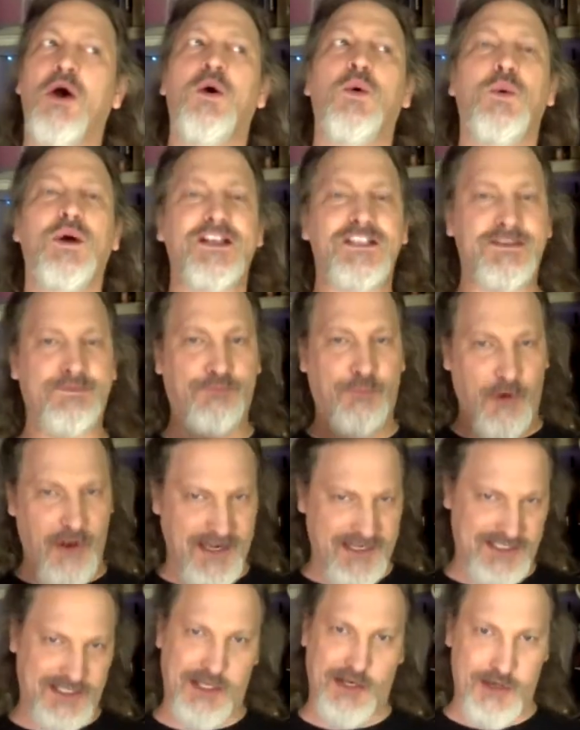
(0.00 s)
which
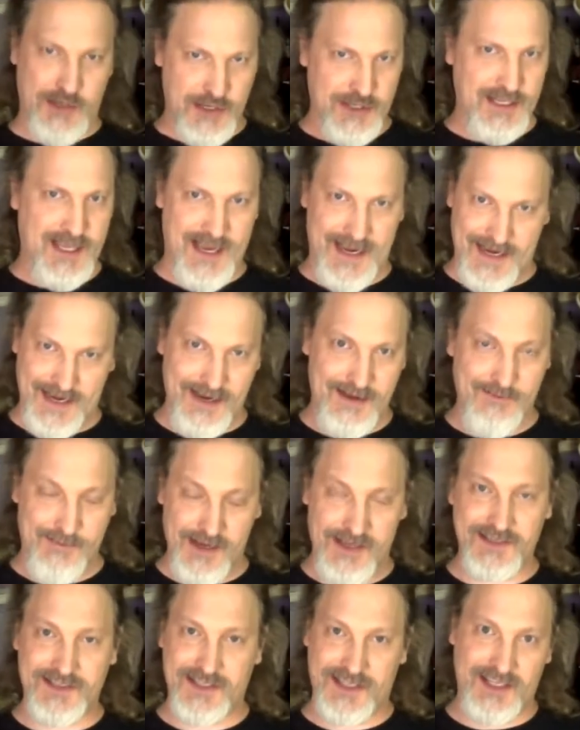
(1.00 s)
breaks the whole hiding
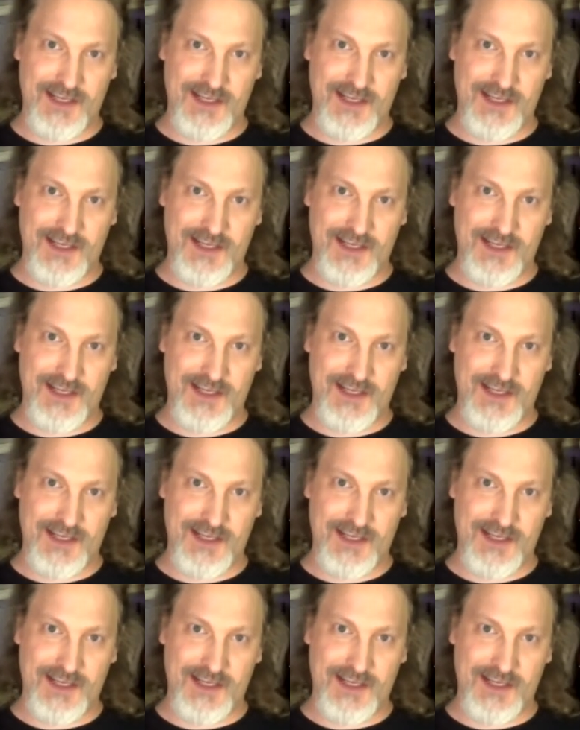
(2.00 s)
amongst